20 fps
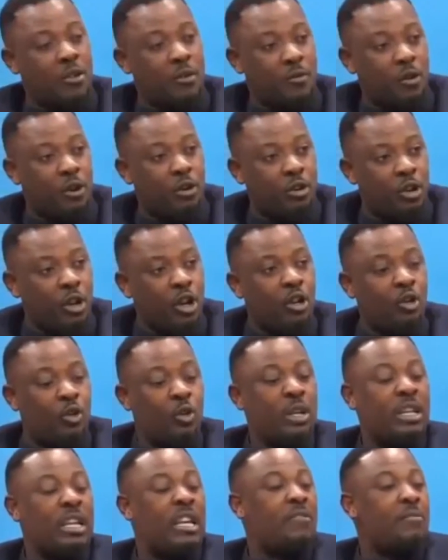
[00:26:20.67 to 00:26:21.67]
of God
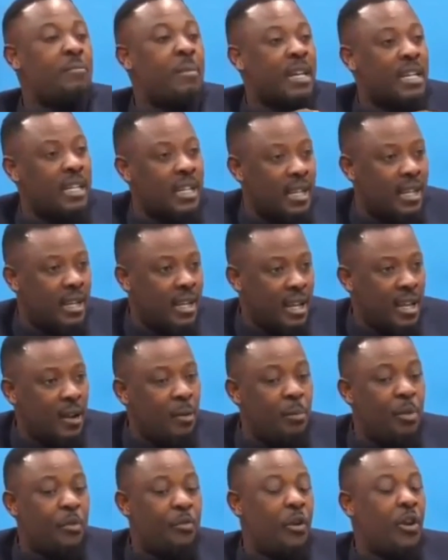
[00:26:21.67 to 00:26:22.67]
to give money
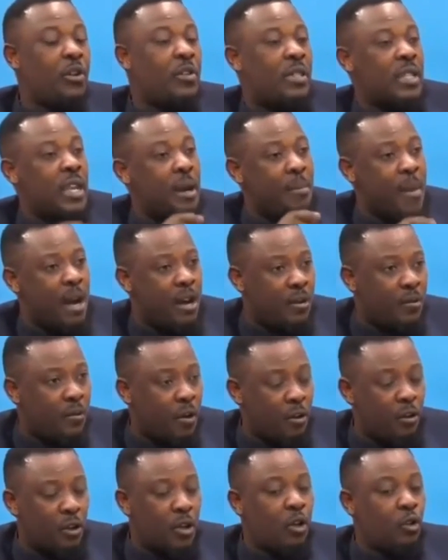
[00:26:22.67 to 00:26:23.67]
before you see a man of
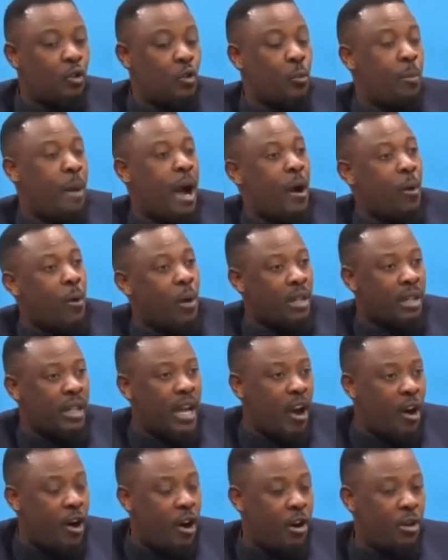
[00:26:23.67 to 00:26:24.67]
God, to buy
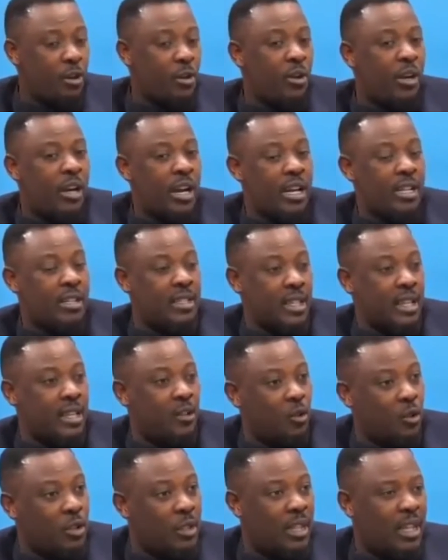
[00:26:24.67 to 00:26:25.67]
water, oil, crazy,
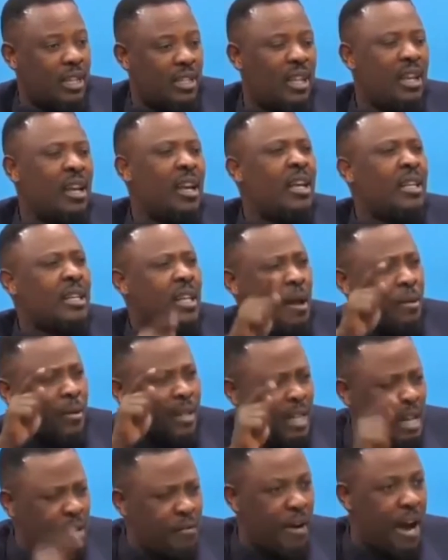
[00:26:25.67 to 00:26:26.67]
those things, the
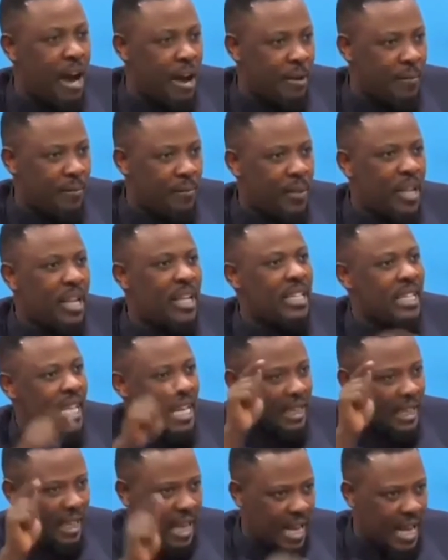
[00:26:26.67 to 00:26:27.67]
giver, the
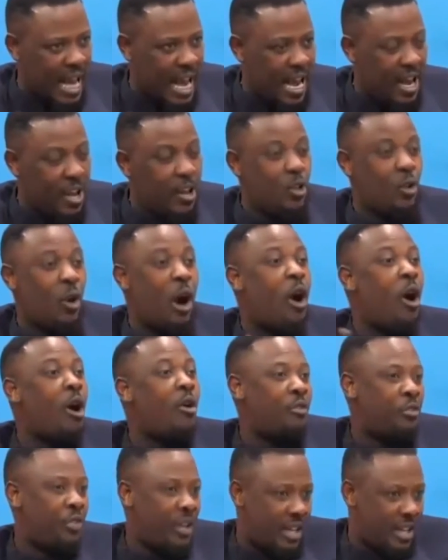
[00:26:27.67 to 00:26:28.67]
taker, you are all
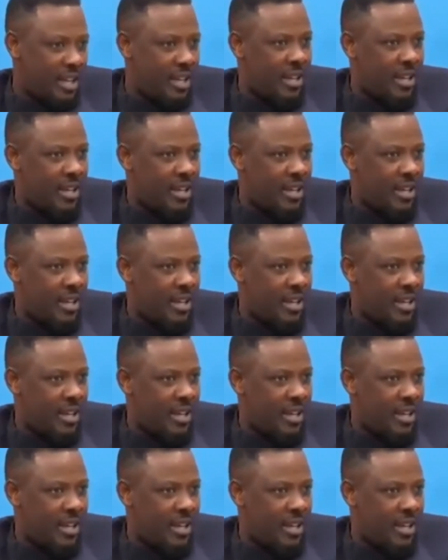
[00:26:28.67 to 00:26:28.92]
fake.